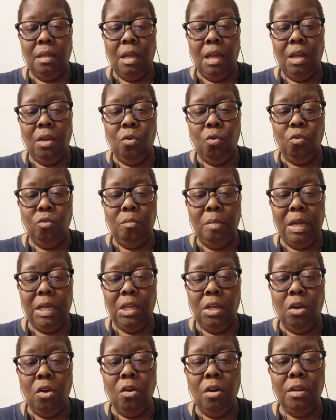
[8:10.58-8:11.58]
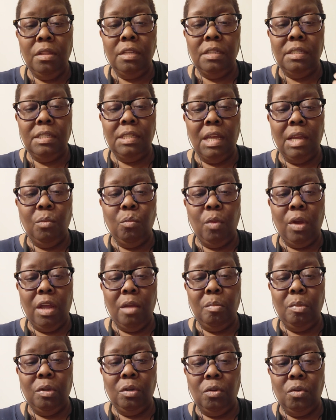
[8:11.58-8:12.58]
I hold my yarn the same way,
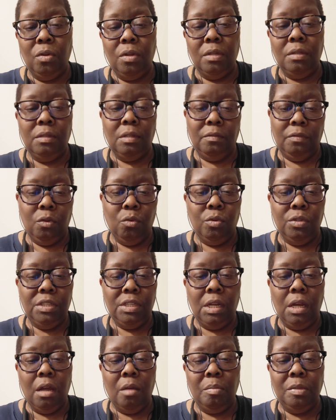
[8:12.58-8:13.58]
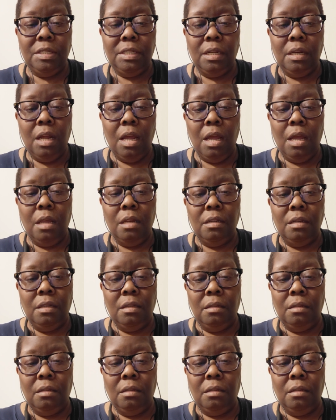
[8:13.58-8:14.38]
but on, of course, the opposite hand.